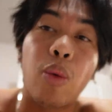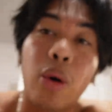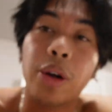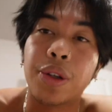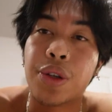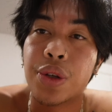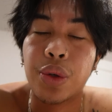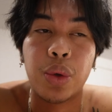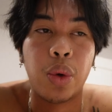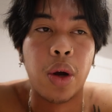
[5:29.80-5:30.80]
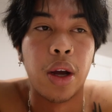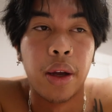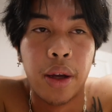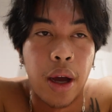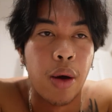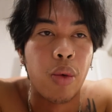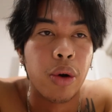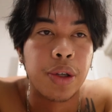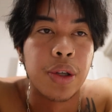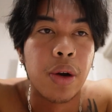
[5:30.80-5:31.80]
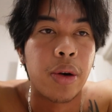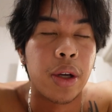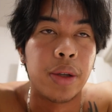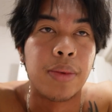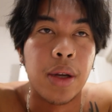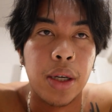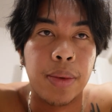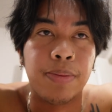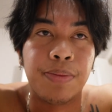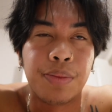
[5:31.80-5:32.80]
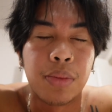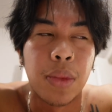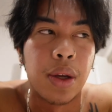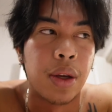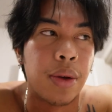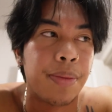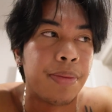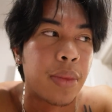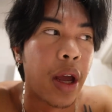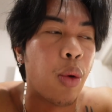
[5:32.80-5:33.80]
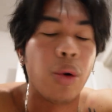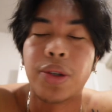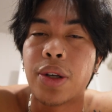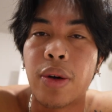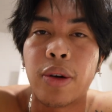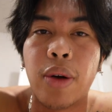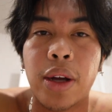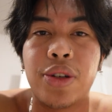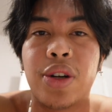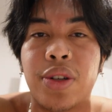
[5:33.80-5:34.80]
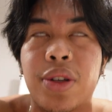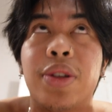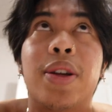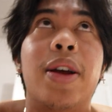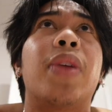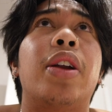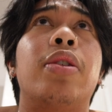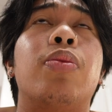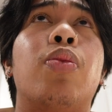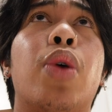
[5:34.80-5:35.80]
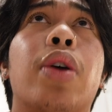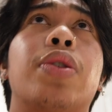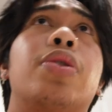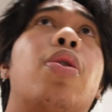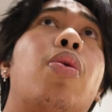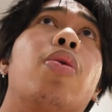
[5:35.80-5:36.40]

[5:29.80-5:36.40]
wore it to, uh, I wore it to go to, uh, uh, I wore it to go to Grand Junction today. I didn't wear it to go to